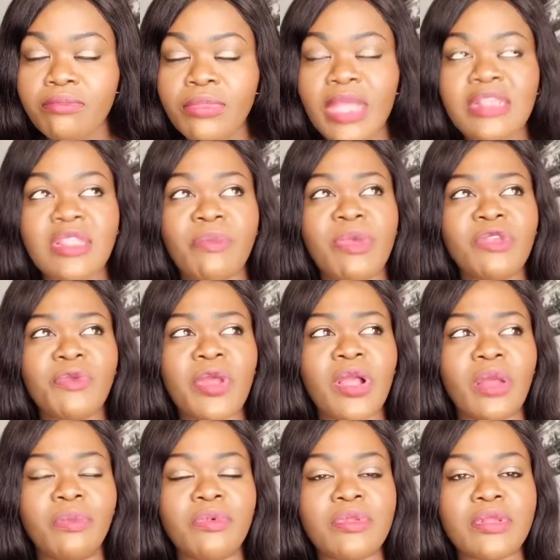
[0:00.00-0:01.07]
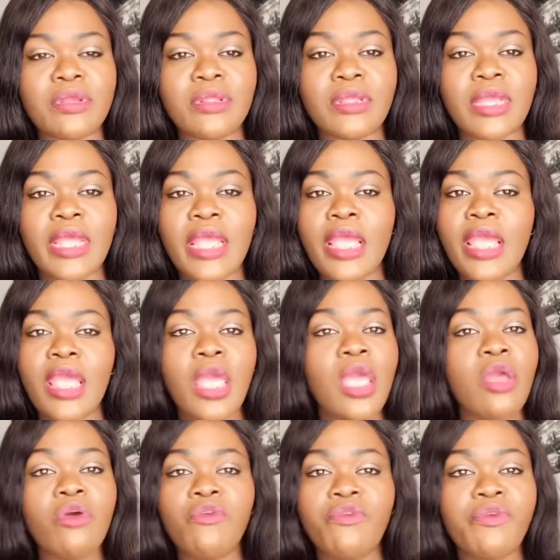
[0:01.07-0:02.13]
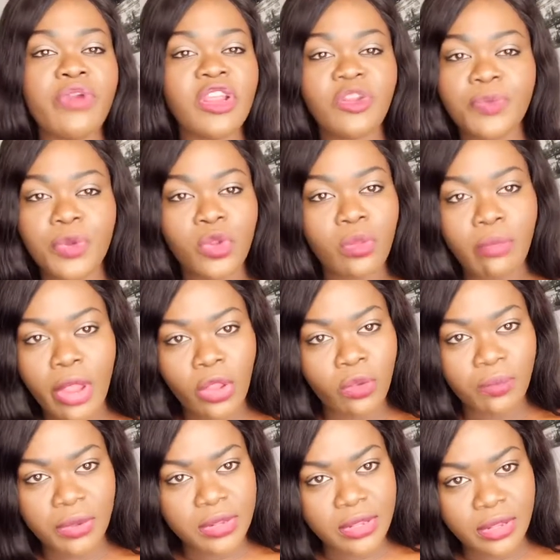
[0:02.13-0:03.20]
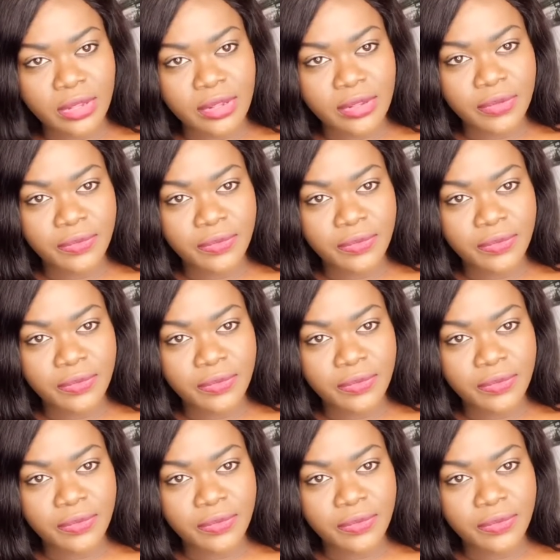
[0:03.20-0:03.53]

That's the best way I can put it. French people don't mind your business.